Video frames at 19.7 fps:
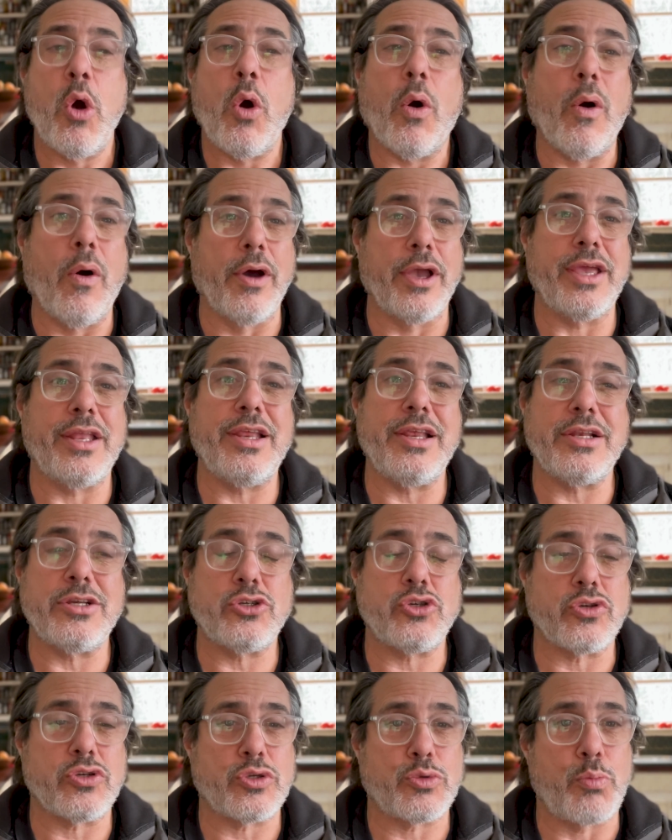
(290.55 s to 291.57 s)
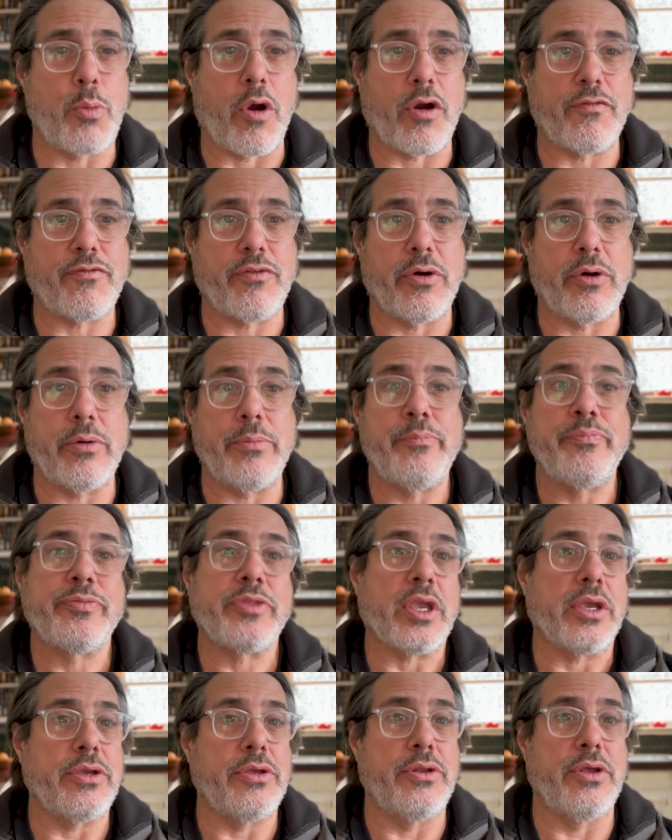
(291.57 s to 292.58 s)
All you need is your smartphone.
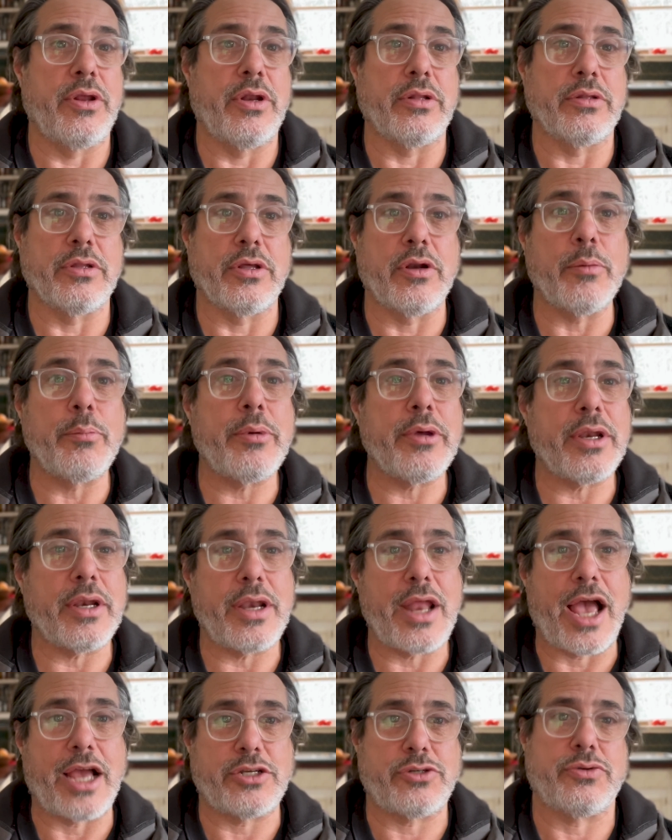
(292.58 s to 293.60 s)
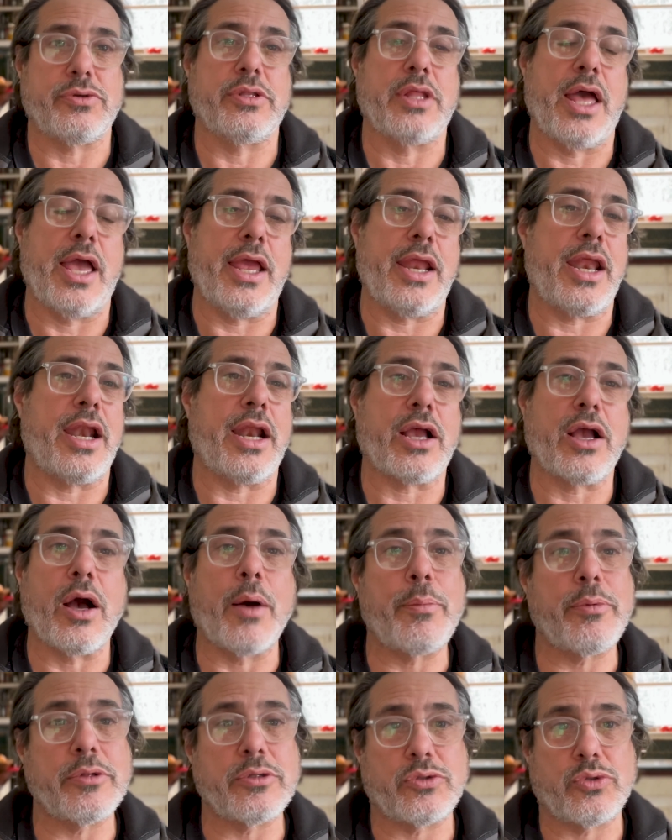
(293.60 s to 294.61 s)
You need a little bit of natural light and a
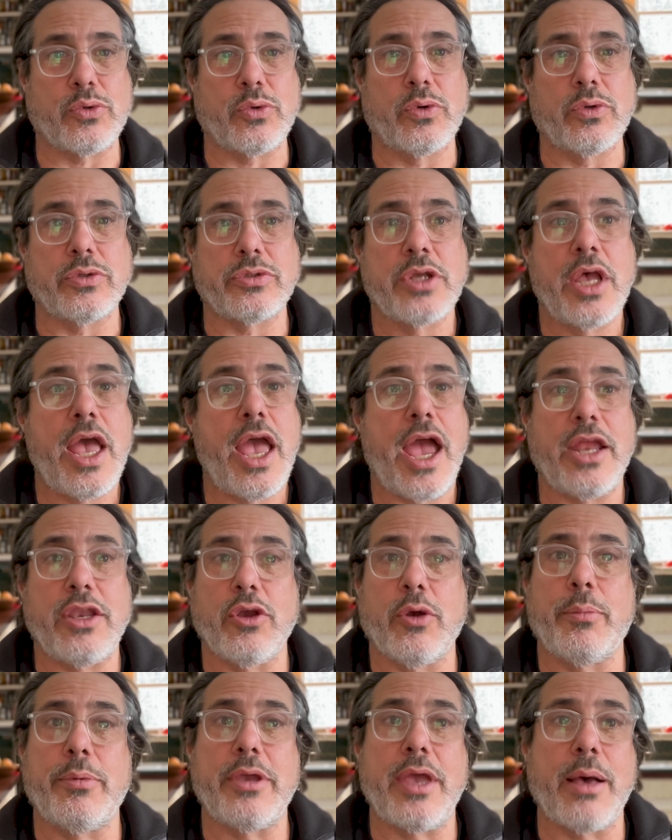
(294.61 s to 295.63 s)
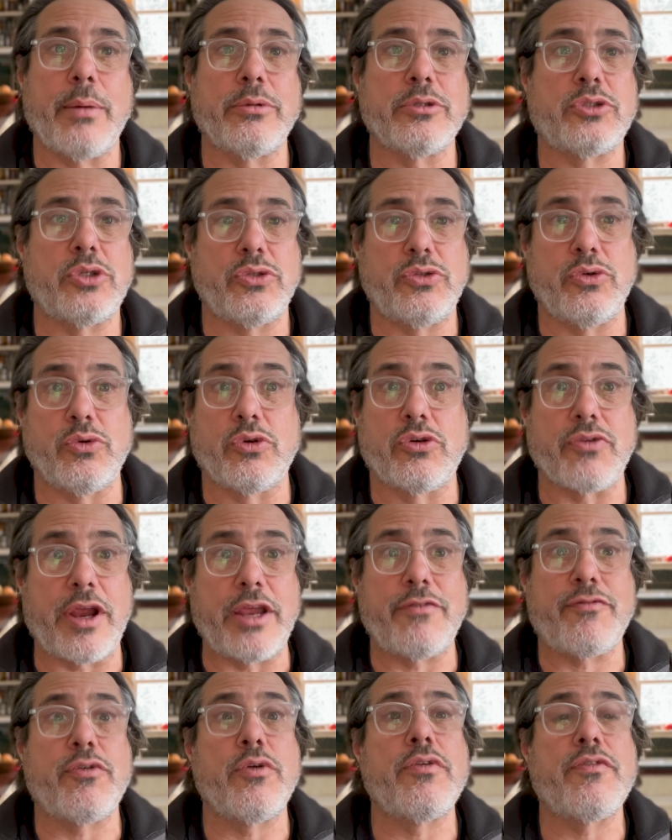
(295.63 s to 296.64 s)
couple of tools, and you'll be able to do
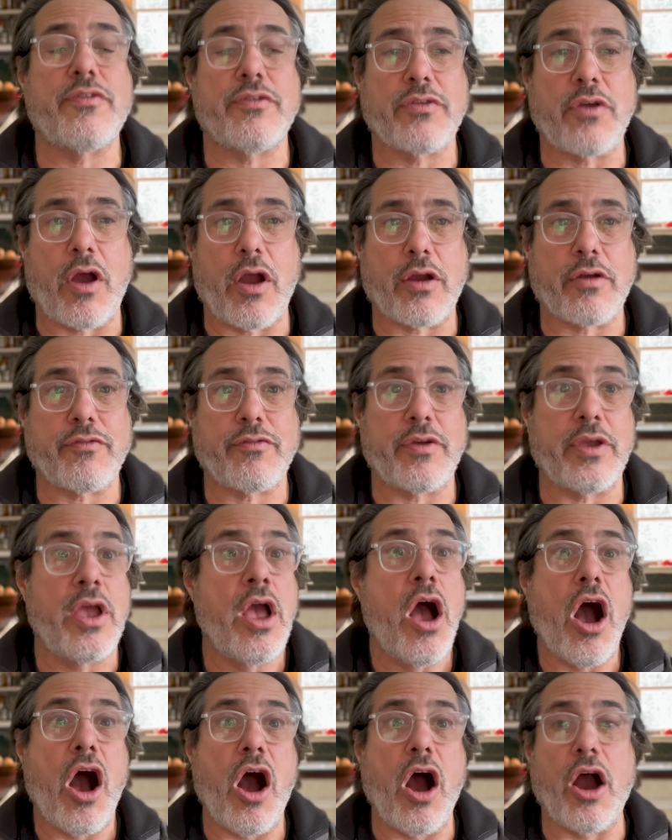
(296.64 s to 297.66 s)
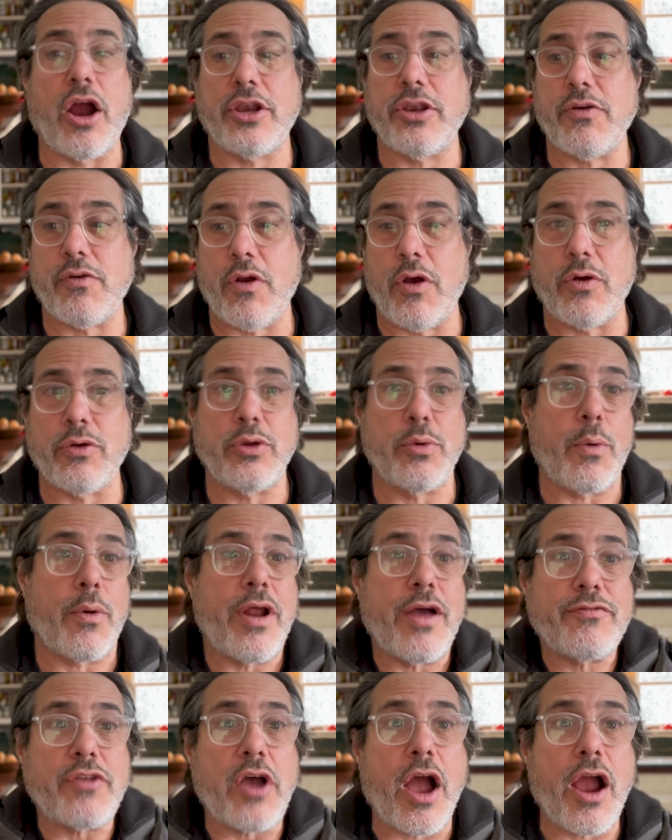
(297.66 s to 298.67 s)
great food photography on your own. You won't
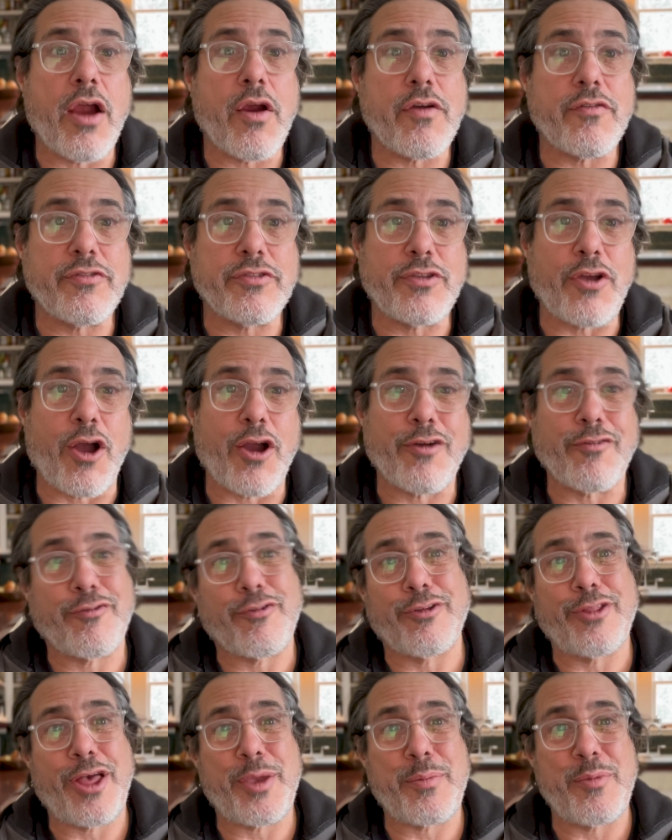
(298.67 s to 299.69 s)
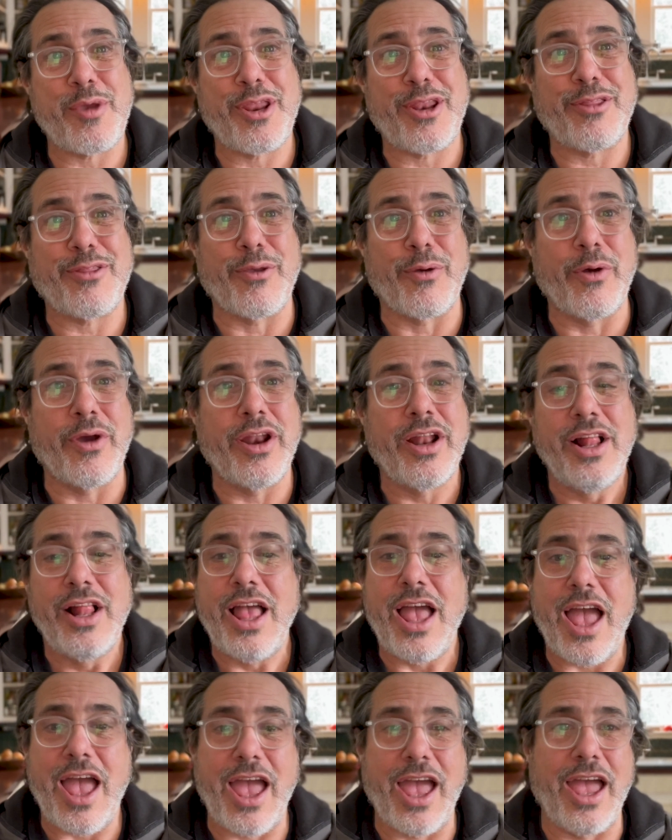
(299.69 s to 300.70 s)
have to hire a photographer like me to do it,
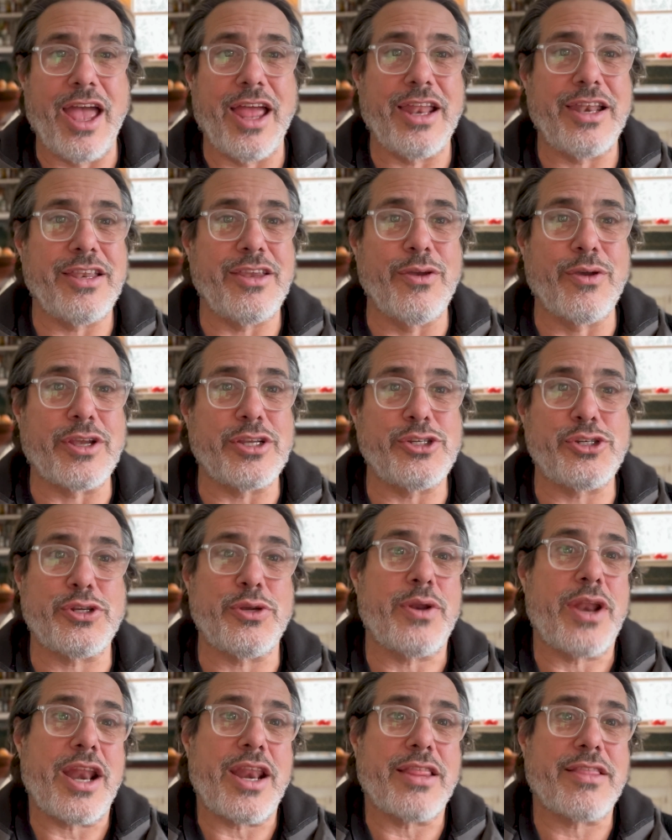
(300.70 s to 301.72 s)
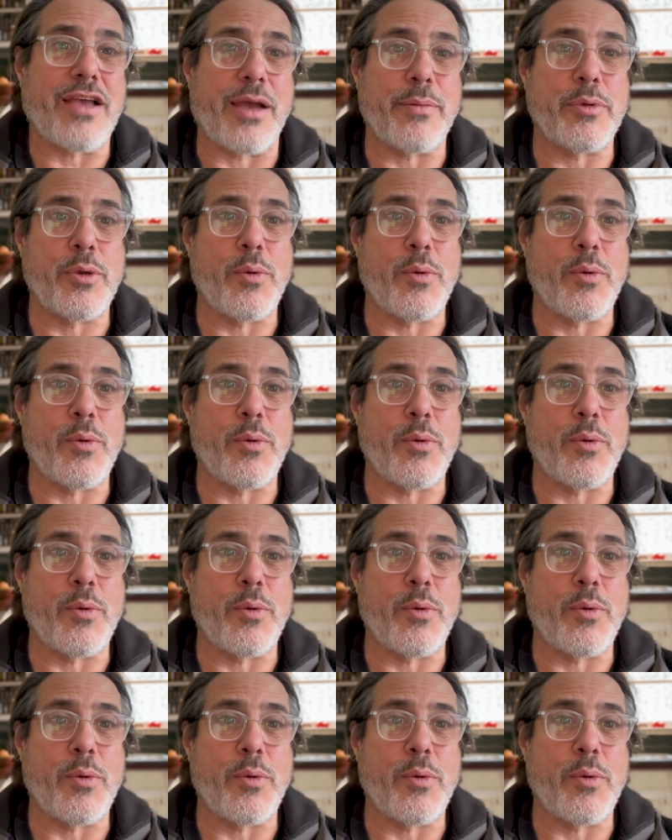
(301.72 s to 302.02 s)
and you can shoot anytime